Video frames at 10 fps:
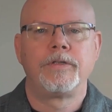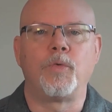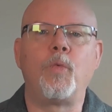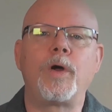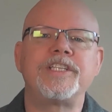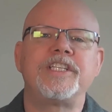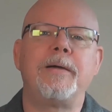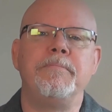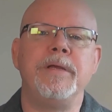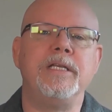So what does
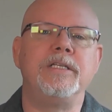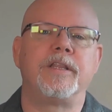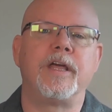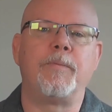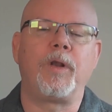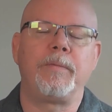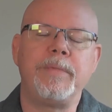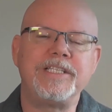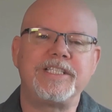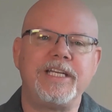that mean to them? Well, it
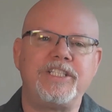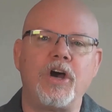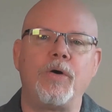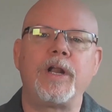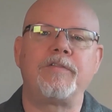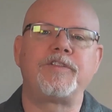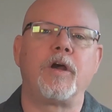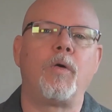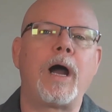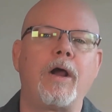means they don't have to
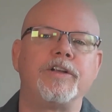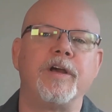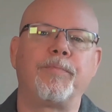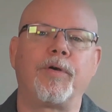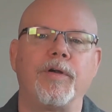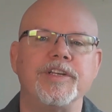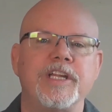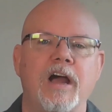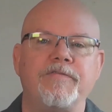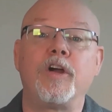go hire temporary
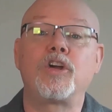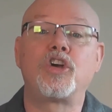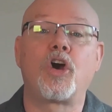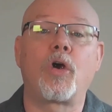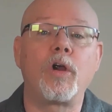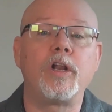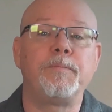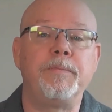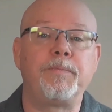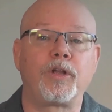staff. Their current
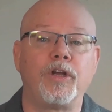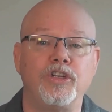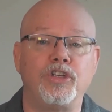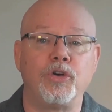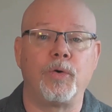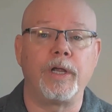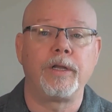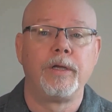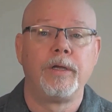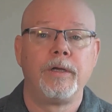people can do it.
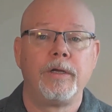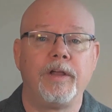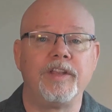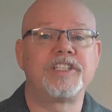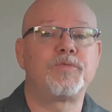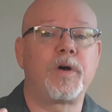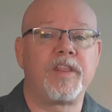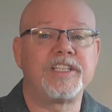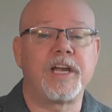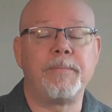And this is one of
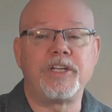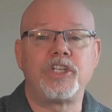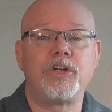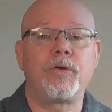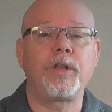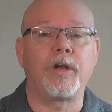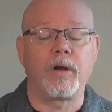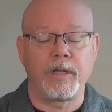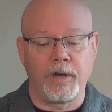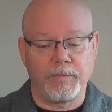the things I mentioned
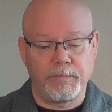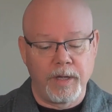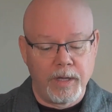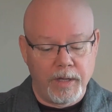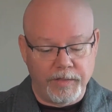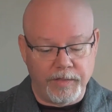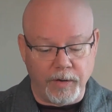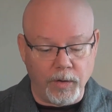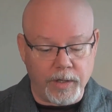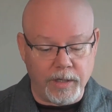earlier. They're
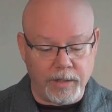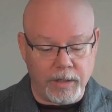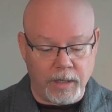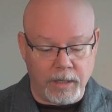looking,